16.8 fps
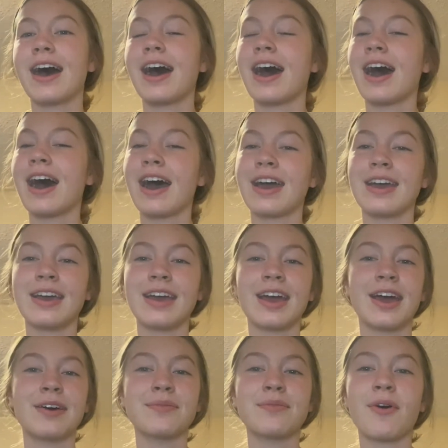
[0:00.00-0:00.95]

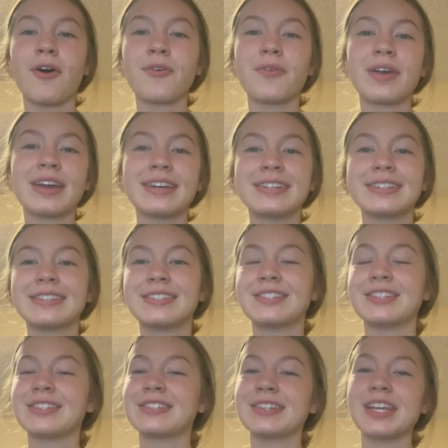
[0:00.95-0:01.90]
I am always
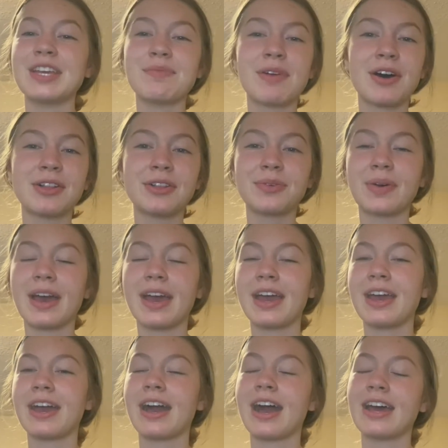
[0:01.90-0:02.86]
just an email
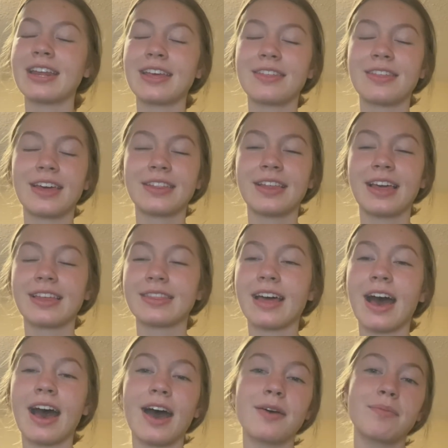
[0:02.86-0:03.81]
away, anything like
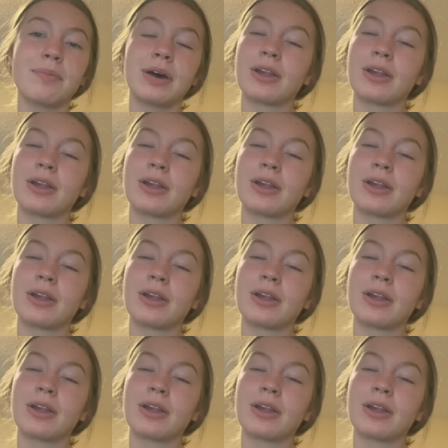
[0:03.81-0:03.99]
that.